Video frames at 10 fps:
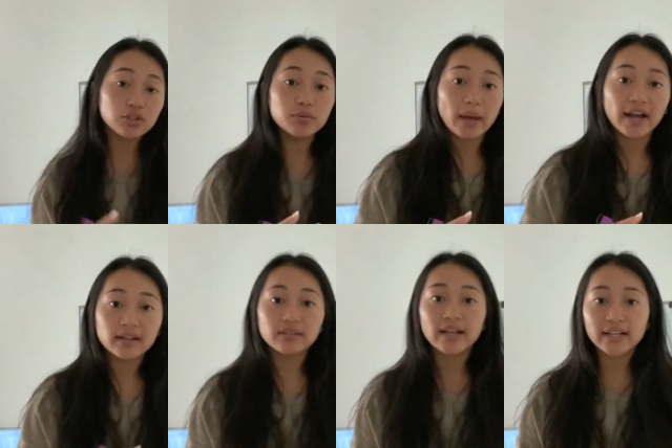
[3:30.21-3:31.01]
you back,
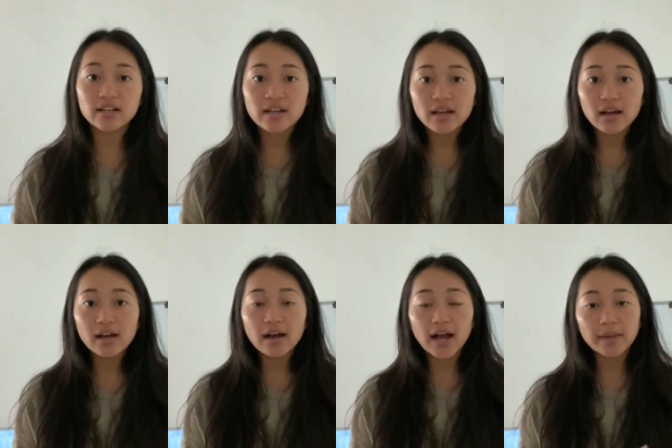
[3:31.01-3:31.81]
like,
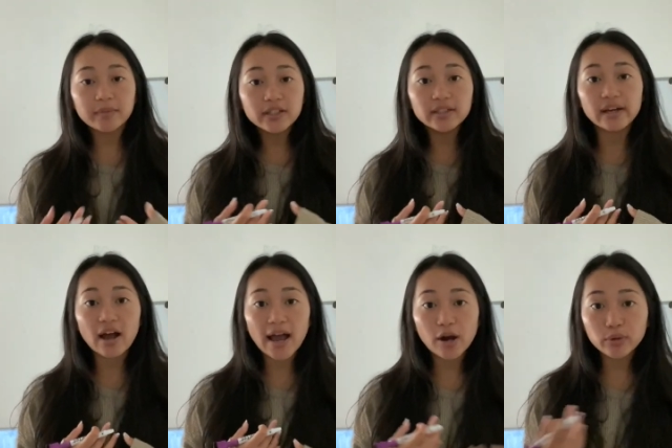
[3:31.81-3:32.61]
I'm good,
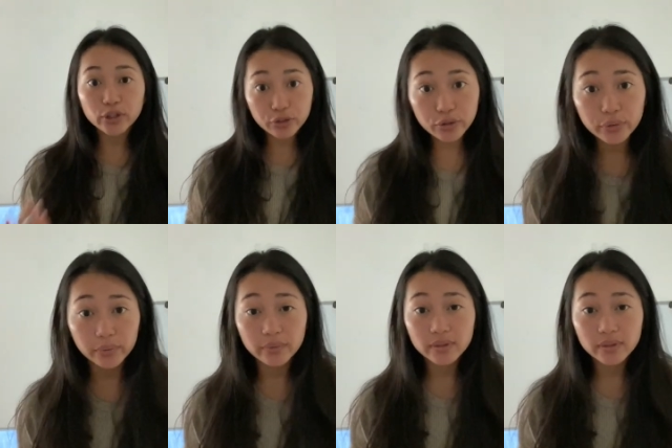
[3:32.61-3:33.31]
how are you?